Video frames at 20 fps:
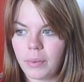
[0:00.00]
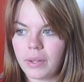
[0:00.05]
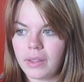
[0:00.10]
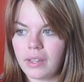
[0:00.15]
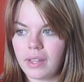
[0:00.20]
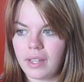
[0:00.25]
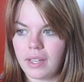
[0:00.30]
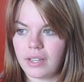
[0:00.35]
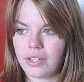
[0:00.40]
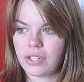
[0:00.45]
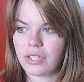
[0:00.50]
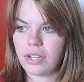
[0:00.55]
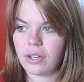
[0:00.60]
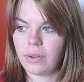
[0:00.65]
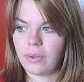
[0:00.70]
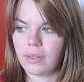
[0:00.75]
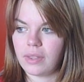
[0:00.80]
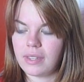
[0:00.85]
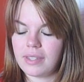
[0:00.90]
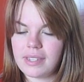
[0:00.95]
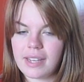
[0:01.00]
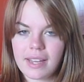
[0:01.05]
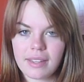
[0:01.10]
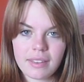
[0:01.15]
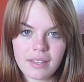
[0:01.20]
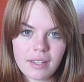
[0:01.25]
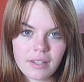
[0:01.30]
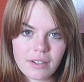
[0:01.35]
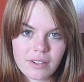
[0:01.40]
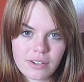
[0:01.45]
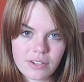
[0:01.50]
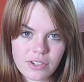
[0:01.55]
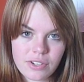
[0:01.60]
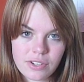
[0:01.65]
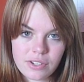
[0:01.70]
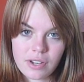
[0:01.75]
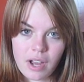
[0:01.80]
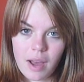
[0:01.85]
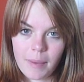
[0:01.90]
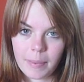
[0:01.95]
when they showed the Death Eaters
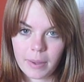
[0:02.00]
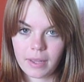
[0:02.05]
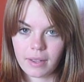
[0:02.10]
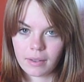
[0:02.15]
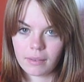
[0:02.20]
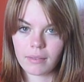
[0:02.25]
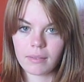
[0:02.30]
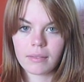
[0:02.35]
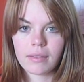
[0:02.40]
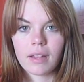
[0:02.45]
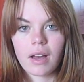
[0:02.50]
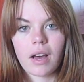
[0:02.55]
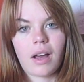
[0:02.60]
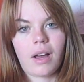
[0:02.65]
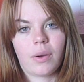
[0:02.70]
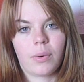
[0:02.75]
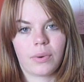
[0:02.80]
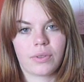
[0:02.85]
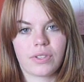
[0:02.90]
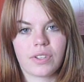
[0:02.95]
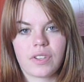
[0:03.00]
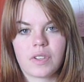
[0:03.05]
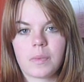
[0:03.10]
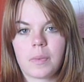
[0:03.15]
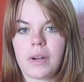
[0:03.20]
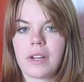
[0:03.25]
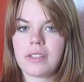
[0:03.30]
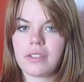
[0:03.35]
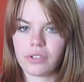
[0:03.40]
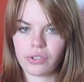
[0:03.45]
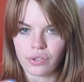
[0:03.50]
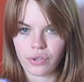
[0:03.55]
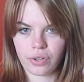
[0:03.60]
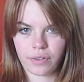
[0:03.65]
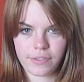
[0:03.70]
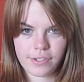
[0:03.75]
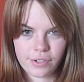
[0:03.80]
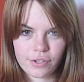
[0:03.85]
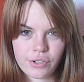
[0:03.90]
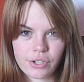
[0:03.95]
stopping the Hogwarts Express and sort
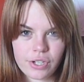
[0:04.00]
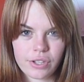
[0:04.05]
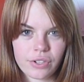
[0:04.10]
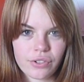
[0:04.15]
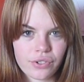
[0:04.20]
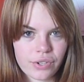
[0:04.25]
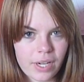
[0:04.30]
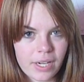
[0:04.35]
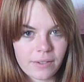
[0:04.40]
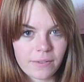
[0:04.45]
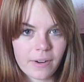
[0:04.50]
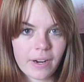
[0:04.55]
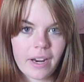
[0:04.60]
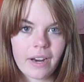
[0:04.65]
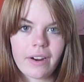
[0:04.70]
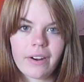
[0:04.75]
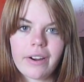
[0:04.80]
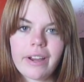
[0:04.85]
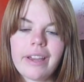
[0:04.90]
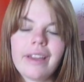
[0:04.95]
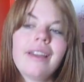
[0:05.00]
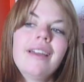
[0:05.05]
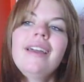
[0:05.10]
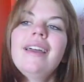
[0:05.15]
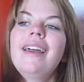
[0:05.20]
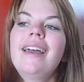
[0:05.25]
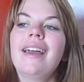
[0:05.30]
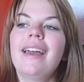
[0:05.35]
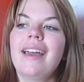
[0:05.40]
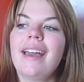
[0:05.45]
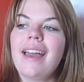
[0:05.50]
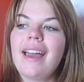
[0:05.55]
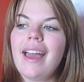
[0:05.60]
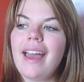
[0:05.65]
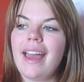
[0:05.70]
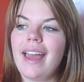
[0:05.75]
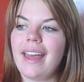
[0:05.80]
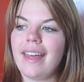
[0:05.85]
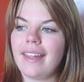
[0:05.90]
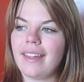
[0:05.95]
of searching the train for Harry,
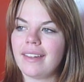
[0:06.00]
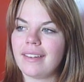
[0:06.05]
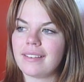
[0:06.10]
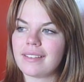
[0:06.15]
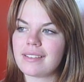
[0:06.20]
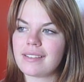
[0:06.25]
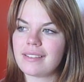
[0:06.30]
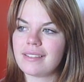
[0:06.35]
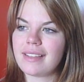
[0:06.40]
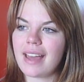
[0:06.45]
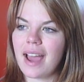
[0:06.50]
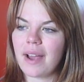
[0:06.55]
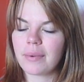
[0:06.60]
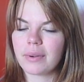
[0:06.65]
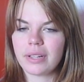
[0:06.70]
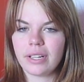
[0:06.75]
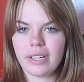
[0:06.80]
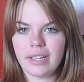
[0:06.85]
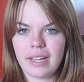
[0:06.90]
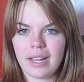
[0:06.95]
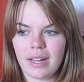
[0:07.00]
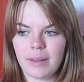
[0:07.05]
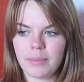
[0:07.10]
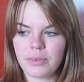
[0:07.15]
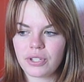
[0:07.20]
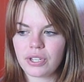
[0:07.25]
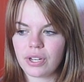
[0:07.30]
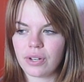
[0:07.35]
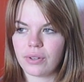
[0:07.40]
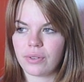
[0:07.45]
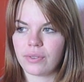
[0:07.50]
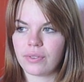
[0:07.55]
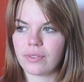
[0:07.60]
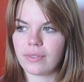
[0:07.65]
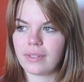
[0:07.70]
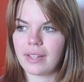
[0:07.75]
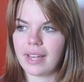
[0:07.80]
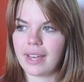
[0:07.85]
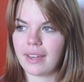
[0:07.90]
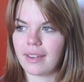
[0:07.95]
and that really helped show
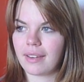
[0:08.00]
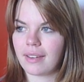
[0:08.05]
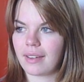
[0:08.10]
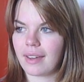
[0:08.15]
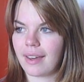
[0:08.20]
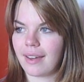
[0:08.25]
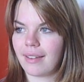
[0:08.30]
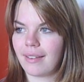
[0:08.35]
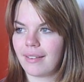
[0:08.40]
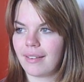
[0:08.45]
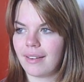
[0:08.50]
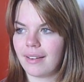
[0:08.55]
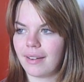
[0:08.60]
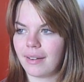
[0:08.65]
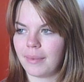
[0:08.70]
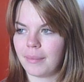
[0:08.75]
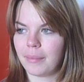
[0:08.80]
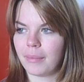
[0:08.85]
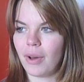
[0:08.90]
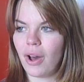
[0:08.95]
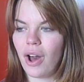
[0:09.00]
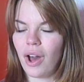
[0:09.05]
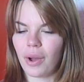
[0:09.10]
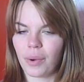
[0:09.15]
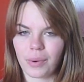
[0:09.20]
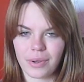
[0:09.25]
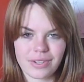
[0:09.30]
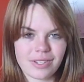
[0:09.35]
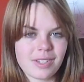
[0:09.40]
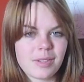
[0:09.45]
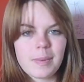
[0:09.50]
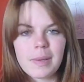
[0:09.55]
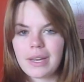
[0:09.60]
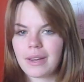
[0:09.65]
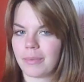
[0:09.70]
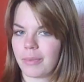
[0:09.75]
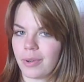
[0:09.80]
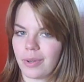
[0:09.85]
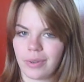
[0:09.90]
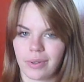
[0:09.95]
Hogwarts has
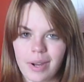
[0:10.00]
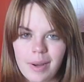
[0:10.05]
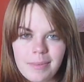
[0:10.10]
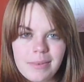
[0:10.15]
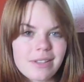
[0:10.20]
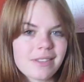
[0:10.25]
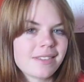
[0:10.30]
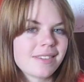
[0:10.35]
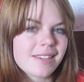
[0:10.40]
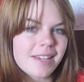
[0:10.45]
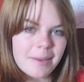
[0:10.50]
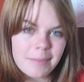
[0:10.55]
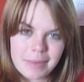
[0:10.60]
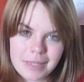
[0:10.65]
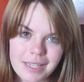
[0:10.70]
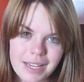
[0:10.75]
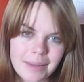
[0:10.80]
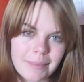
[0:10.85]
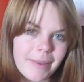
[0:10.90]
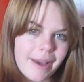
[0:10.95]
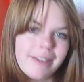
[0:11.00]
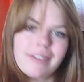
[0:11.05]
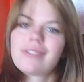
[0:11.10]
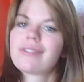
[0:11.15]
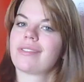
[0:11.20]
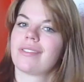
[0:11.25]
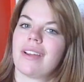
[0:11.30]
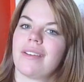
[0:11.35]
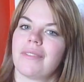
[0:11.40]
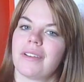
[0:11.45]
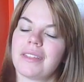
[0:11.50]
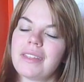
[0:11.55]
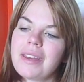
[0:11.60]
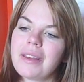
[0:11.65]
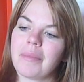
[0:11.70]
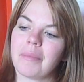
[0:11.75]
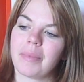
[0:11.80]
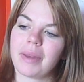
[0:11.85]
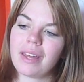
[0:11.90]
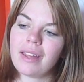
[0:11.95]
become corrupt and Snape is headmaster and
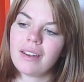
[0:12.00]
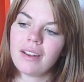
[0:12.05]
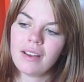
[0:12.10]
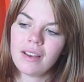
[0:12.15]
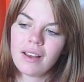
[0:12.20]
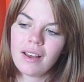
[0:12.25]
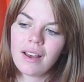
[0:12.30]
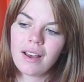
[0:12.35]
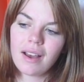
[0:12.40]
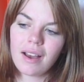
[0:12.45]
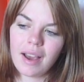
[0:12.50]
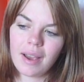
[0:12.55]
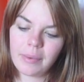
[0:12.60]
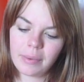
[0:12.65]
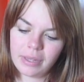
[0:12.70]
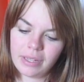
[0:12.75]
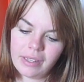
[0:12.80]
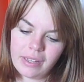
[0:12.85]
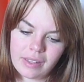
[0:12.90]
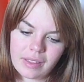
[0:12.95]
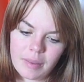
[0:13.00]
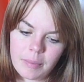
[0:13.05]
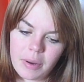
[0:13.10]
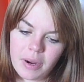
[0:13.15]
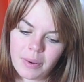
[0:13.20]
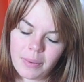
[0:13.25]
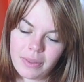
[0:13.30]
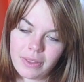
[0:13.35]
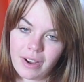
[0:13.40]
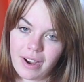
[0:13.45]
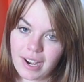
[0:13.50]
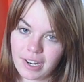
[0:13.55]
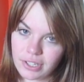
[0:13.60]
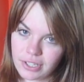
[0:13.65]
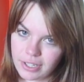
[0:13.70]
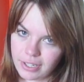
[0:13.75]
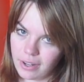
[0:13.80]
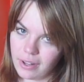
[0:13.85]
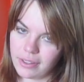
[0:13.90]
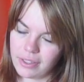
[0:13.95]
everything. But I really liked the part when they're
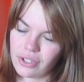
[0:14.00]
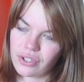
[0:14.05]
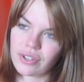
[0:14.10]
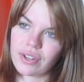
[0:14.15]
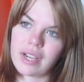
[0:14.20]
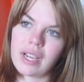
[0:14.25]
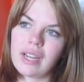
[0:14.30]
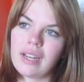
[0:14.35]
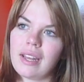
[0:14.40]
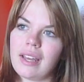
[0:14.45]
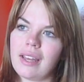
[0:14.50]
actually on the train